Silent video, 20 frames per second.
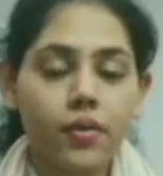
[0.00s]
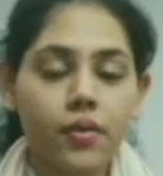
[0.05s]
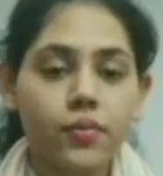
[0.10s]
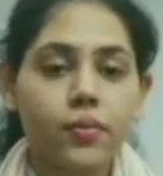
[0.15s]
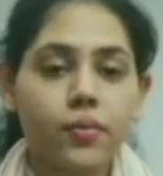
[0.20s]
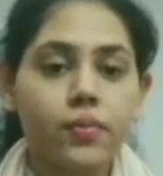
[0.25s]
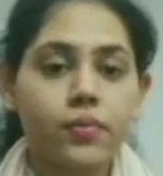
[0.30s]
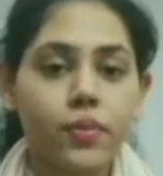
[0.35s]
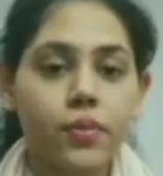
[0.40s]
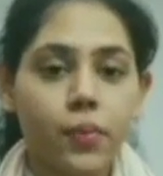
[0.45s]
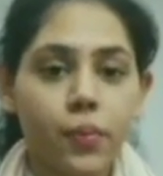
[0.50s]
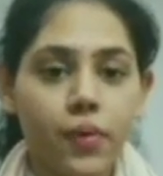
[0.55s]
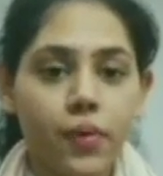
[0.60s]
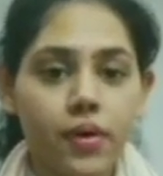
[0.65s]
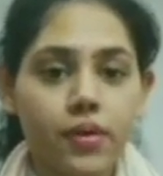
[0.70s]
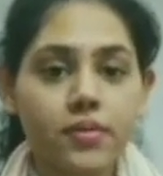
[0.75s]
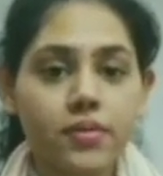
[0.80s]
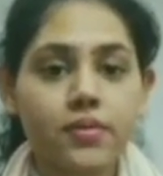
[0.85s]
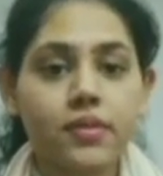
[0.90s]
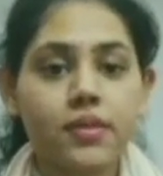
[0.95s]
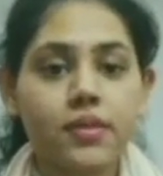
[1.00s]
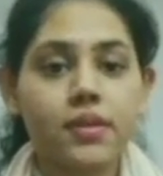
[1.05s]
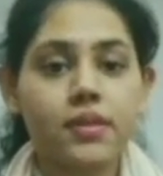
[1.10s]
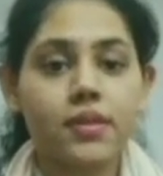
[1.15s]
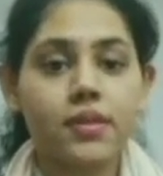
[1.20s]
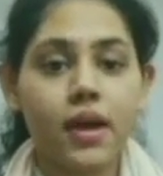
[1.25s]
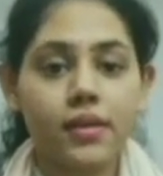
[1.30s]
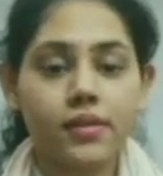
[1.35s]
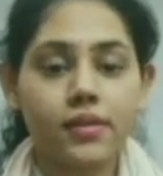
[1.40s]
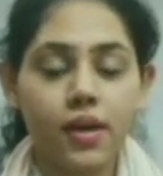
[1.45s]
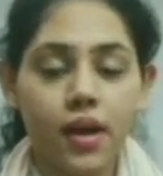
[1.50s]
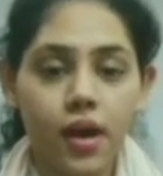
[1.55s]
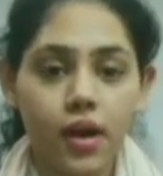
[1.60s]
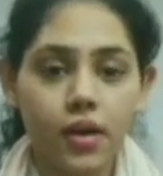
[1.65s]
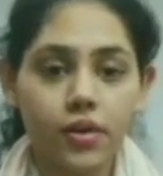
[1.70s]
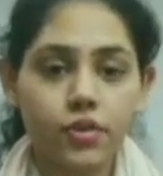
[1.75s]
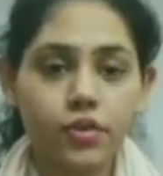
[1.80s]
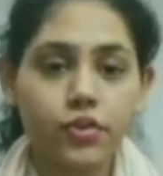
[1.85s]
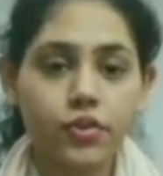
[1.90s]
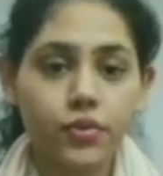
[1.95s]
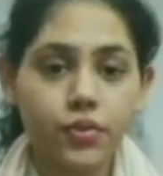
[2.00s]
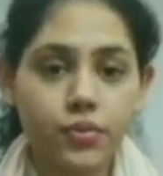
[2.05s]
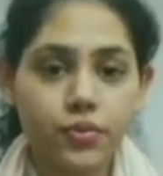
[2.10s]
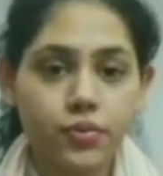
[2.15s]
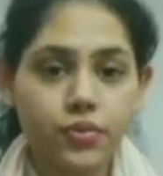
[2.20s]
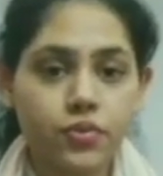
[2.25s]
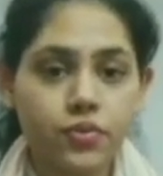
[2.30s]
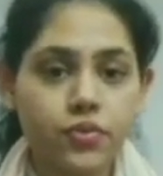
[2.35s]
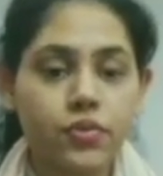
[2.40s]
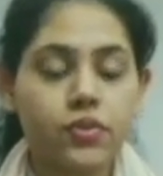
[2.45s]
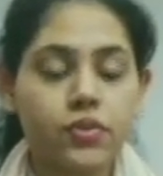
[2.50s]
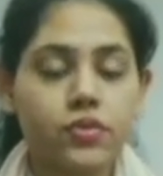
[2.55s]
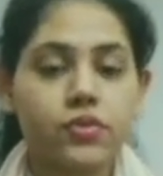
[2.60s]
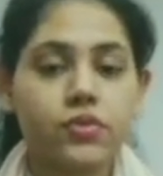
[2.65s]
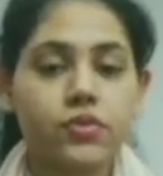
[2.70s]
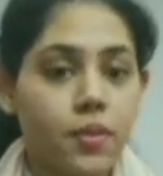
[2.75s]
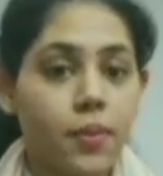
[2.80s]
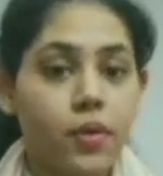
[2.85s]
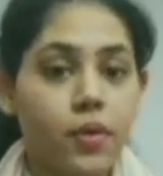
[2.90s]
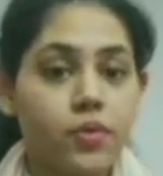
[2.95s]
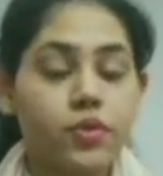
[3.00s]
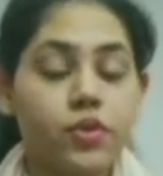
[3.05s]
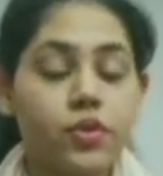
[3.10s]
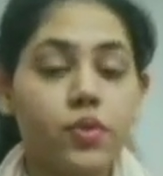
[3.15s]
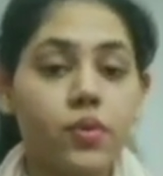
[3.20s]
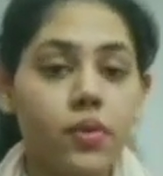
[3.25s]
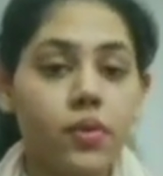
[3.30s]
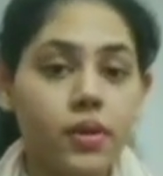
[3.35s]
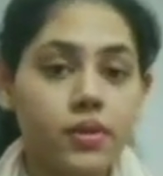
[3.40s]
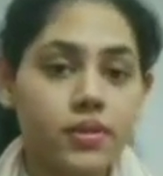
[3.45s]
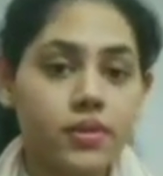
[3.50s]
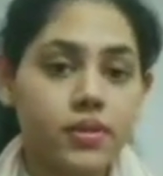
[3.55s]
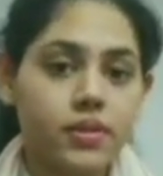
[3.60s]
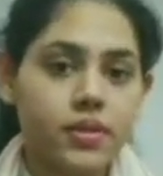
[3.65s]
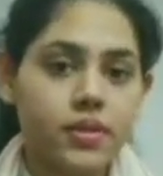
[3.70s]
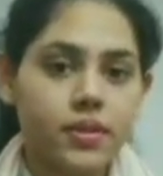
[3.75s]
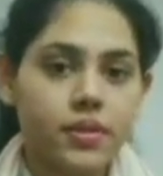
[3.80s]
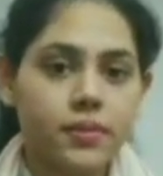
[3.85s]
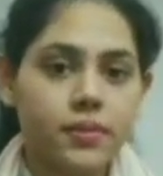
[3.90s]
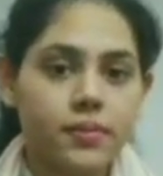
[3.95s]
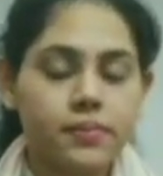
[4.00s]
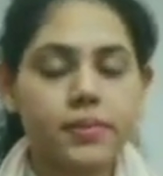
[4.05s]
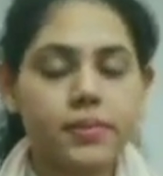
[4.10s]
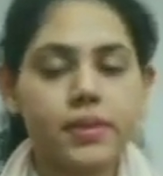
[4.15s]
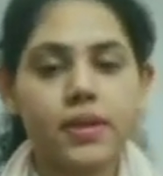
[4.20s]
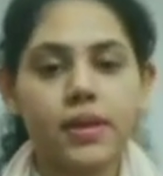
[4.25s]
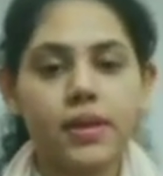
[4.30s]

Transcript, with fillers: are the words that are used is about the quantity